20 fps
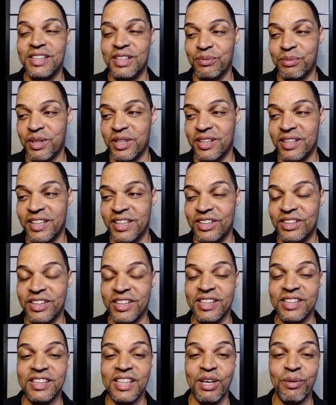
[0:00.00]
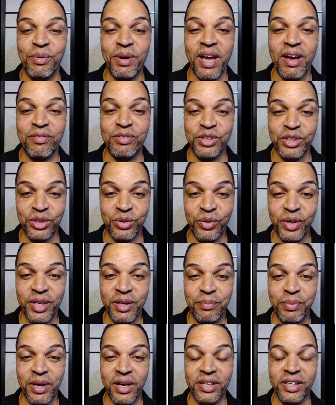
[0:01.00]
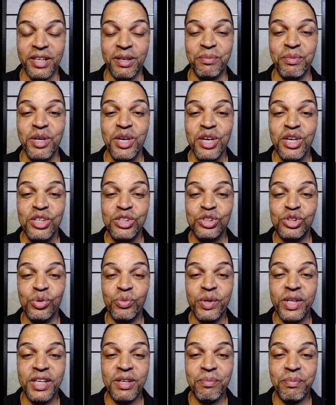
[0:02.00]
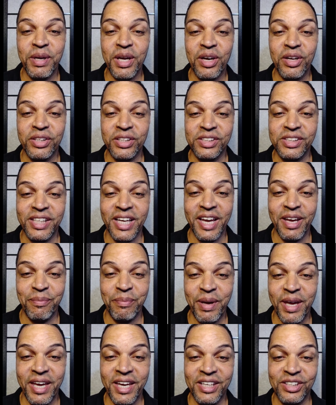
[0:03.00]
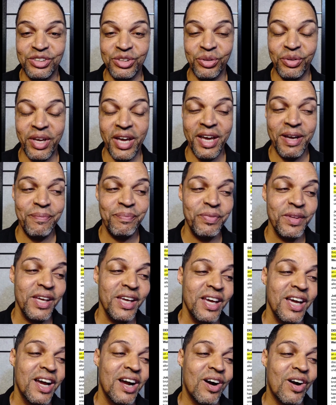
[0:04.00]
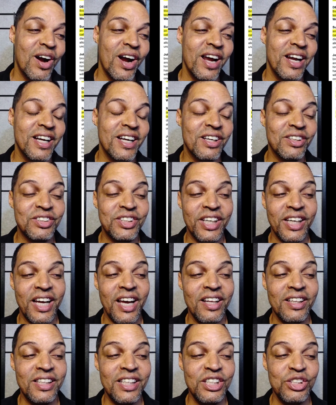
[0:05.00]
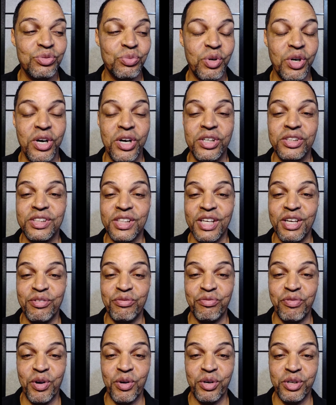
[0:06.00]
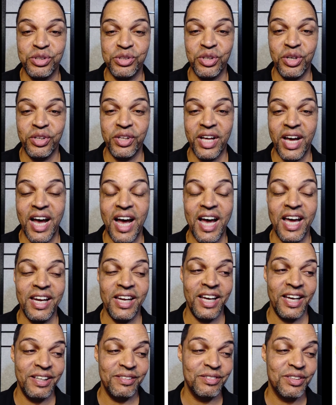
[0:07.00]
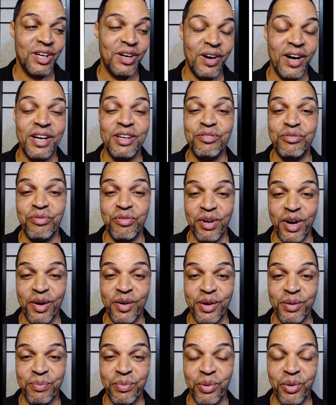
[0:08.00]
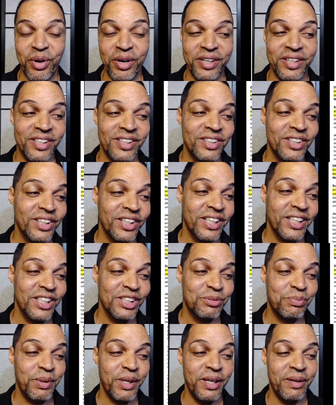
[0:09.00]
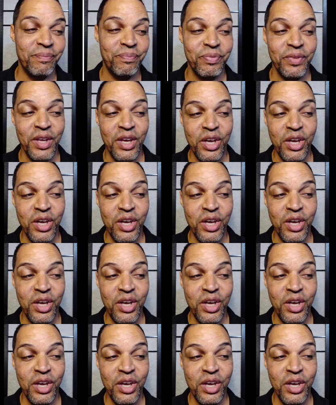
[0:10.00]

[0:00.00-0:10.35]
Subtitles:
and some conditions, and we have to agree upon them so we can be on the same page, okay? All right, now check out these words and focus on the highlight, all right? Very important. Look at this bit.